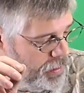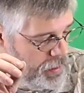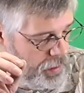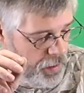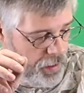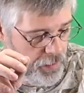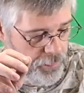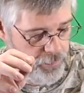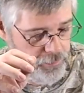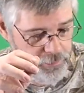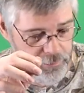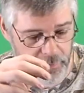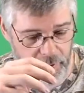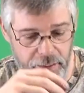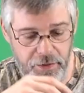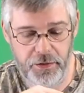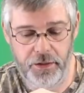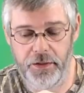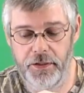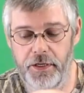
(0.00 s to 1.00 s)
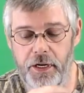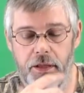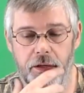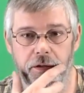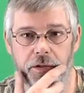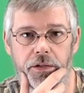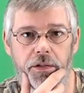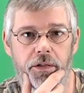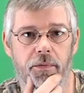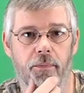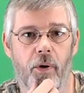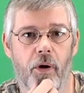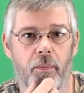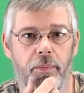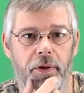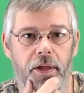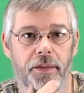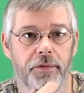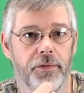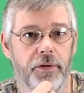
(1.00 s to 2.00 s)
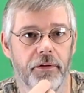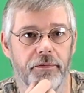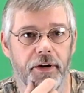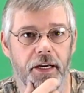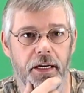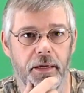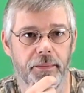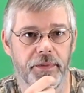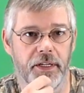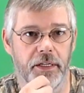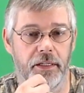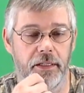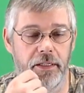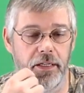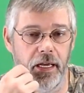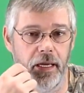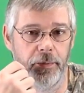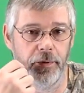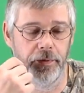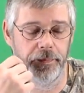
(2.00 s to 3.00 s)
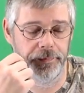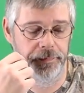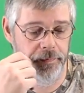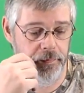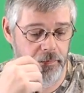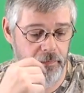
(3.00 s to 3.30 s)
As you can see, there's a small plethora of items on the table.